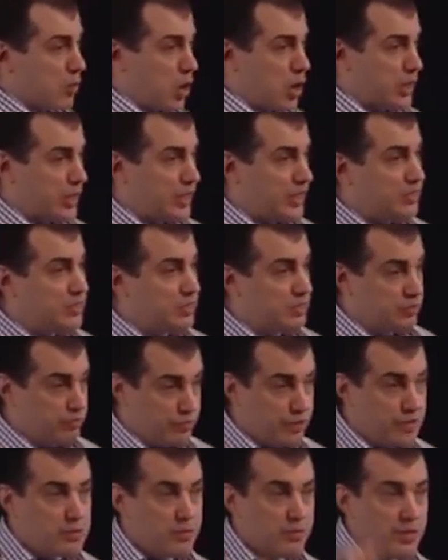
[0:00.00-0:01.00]
market that
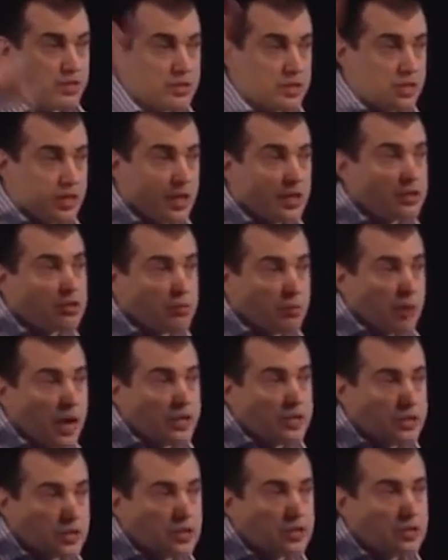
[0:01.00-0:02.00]
fundamentally
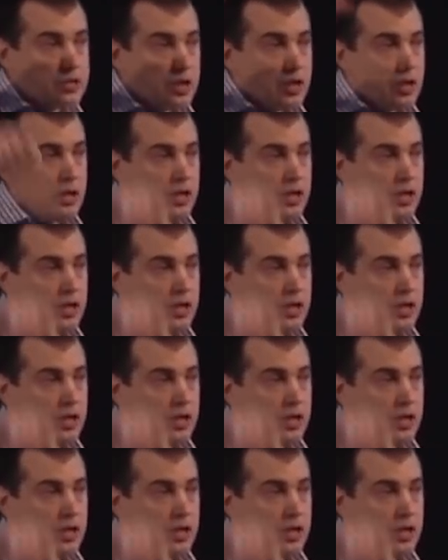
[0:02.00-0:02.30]
undermines